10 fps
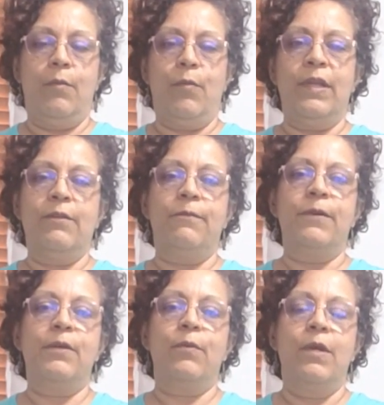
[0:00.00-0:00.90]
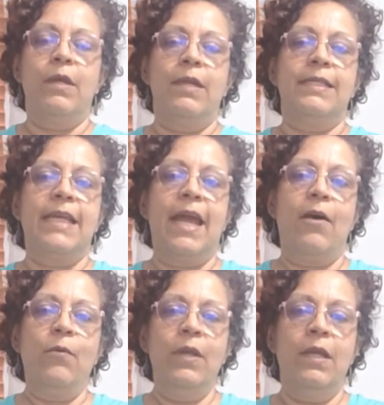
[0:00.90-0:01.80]
Bring the foot
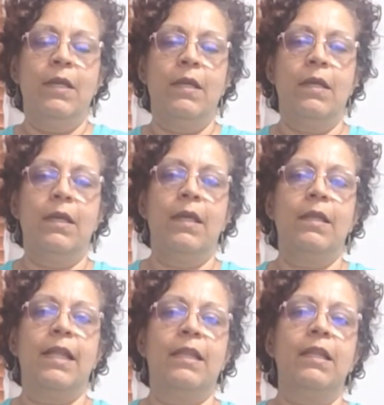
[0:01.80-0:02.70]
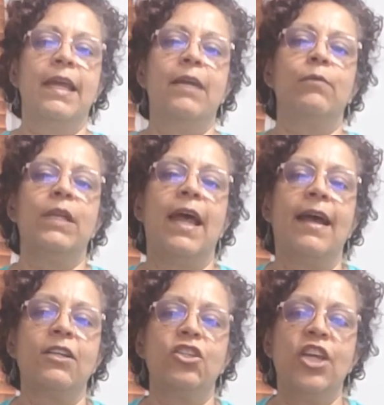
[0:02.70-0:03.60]
down and let the leg
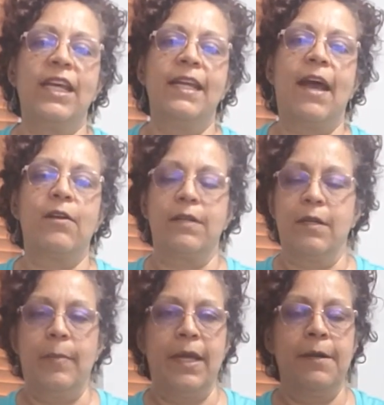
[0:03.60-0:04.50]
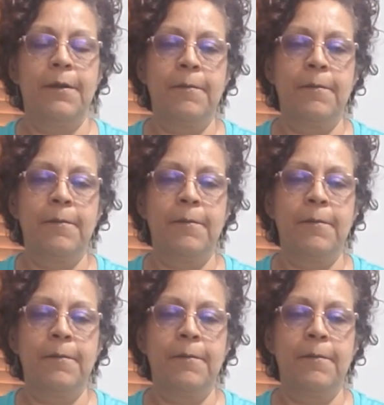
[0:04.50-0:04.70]
relax. Shake it out a little bit.